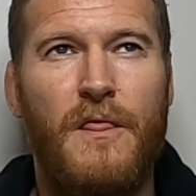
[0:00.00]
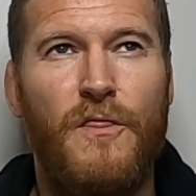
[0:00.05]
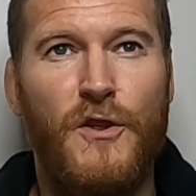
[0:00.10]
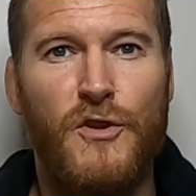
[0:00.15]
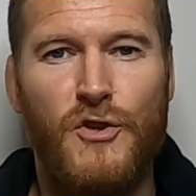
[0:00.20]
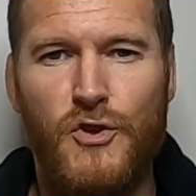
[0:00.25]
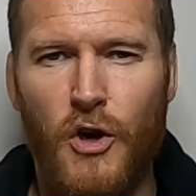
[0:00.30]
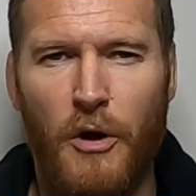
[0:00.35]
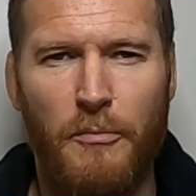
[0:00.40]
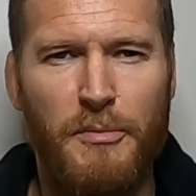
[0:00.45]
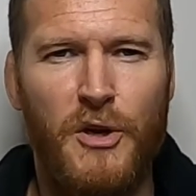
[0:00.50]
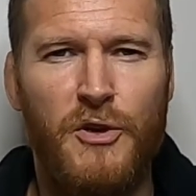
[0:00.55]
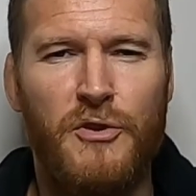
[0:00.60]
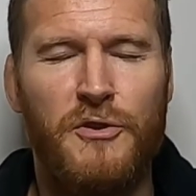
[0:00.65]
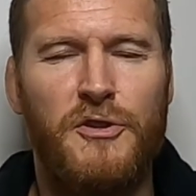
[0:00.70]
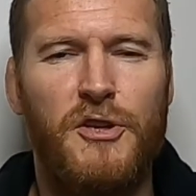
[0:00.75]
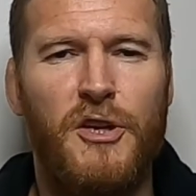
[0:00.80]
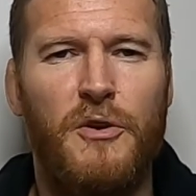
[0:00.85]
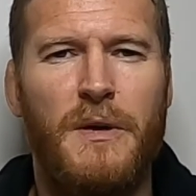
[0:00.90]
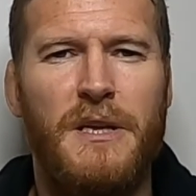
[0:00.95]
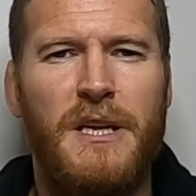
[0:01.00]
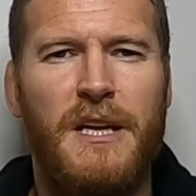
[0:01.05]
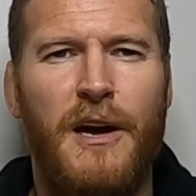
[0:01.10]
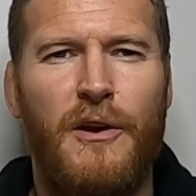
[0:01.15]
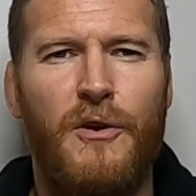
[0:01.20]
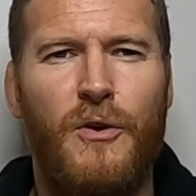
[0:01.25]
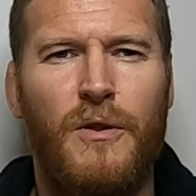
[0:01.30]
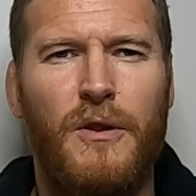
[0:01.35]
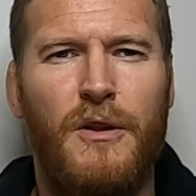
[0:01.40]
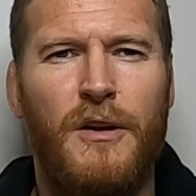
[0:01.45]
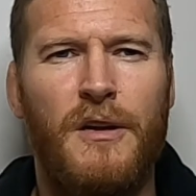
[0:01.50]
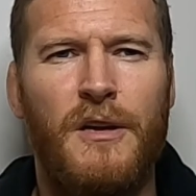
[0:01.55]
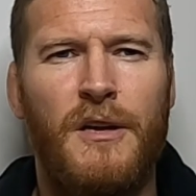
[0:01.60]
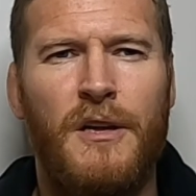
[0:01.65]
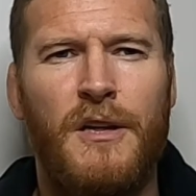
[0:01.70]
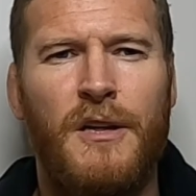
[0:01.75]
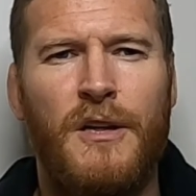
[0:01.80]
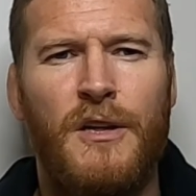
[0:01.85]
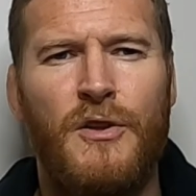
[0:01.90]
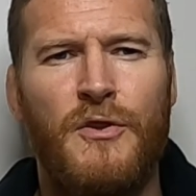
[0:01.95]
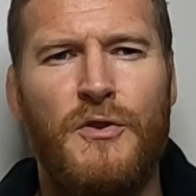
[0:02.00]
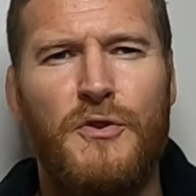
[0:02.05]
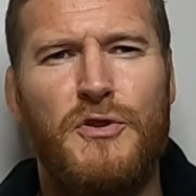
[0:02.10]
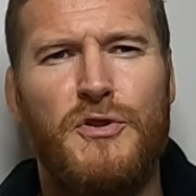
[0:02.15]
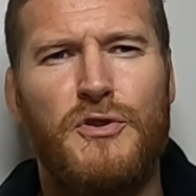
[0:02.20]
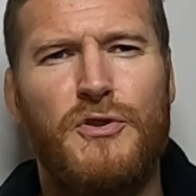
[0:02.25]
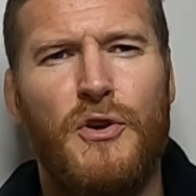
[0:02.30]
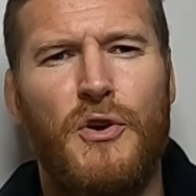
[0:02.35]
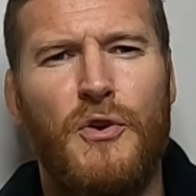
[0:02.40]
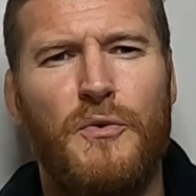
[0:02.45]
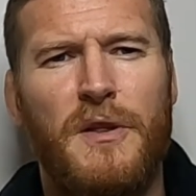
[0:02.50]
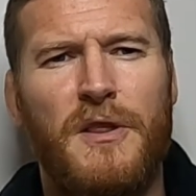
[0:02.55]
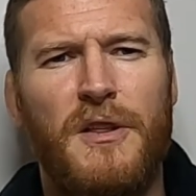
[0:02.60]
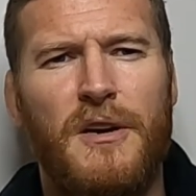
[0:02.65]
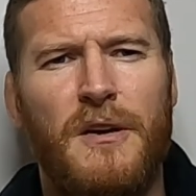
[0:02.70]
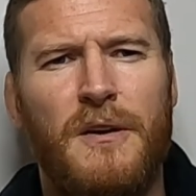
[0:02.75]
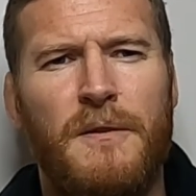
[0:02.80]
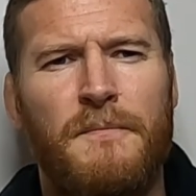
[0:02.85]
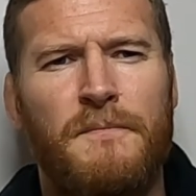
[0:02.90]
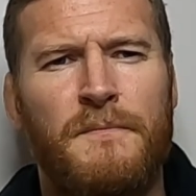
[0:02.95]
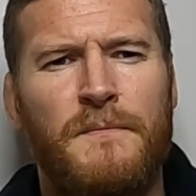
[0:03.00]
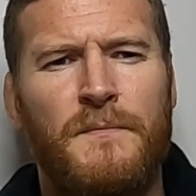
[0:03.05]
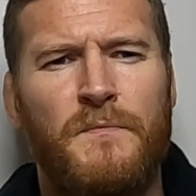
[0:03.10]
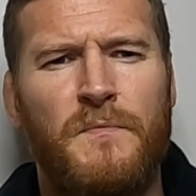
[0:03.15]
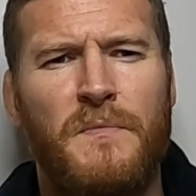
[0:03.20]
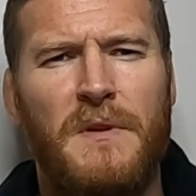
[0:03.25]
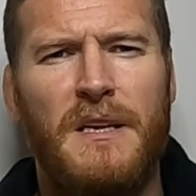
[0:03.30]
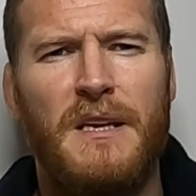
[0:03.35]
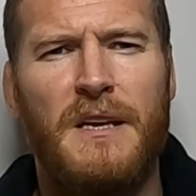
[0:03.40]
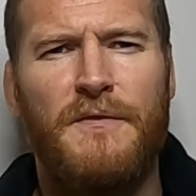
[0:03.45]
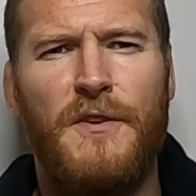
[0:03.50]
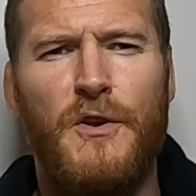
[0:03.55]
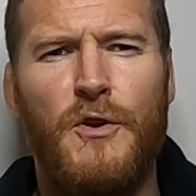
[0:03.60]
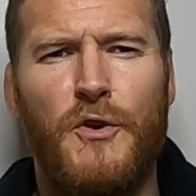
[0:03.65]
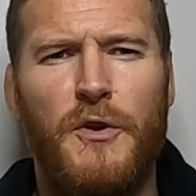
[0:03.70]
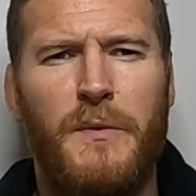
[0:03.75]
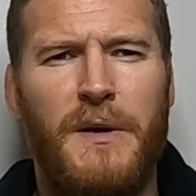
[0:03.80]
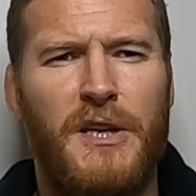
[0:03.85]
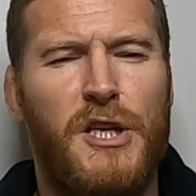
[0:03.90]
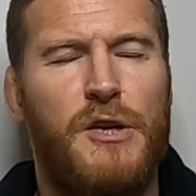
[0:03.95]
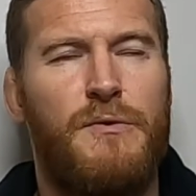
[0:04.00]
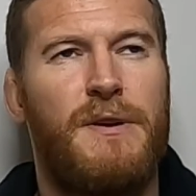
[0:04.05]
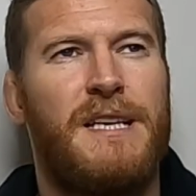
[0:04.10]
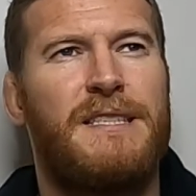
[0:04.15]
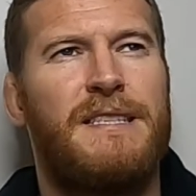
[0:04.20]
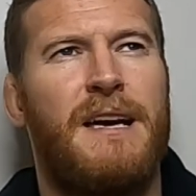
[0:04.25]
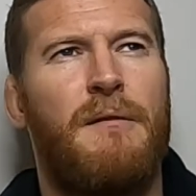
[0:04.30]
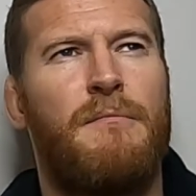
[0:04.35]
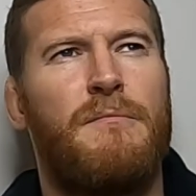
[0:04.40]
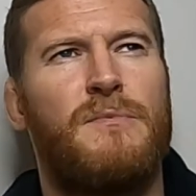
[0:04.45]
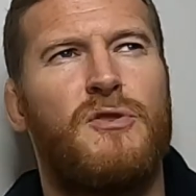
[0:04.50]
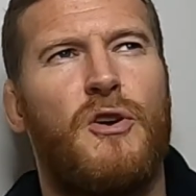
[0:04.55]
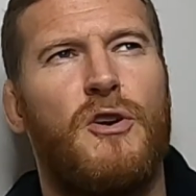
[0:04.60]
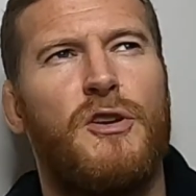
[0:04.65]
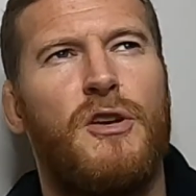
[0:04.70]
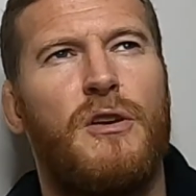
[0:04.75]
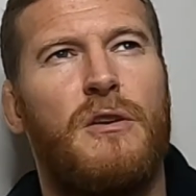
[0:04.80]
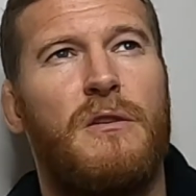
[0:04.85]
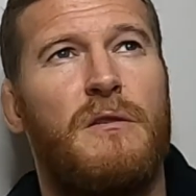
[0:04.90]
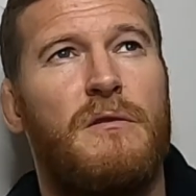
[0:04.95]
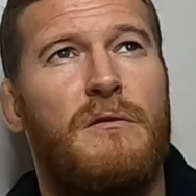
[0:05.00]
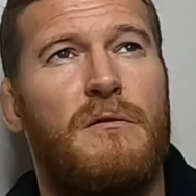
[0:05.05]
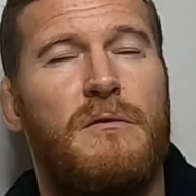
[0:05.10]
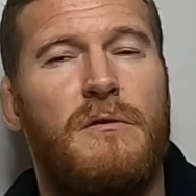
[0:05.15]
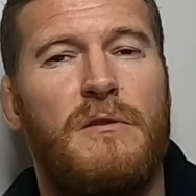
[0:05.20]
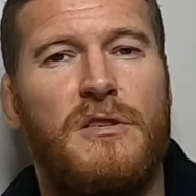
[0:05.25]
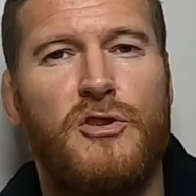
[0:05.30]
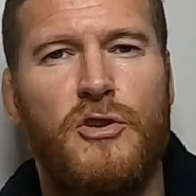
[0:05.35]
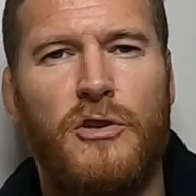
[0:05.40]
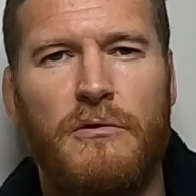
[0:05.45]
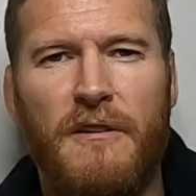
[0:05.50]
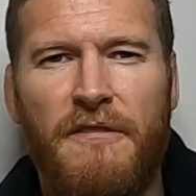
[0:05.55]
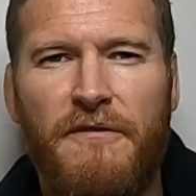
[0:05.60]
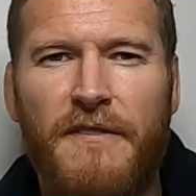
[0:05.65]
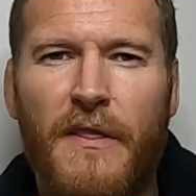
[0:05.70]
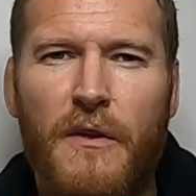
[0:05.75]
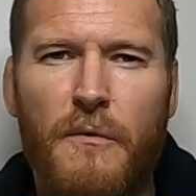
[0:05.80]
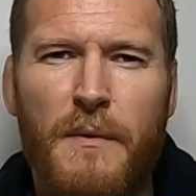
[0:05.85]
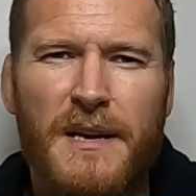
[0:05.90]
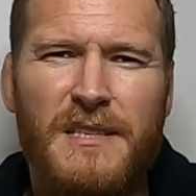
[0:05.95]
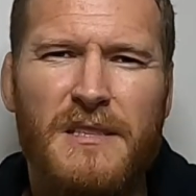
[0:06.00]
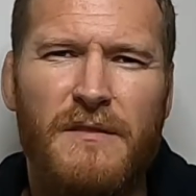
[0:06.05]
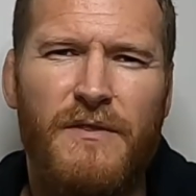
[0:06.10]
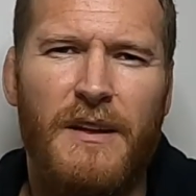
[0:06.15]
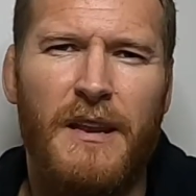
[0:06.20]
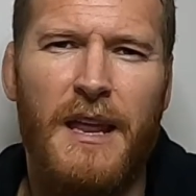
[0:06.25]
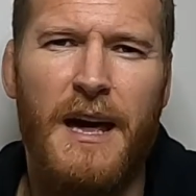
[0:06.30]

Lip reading: the job you're going to do when you get older. The story that if you don't do well on your exams, it's going to affect the rest of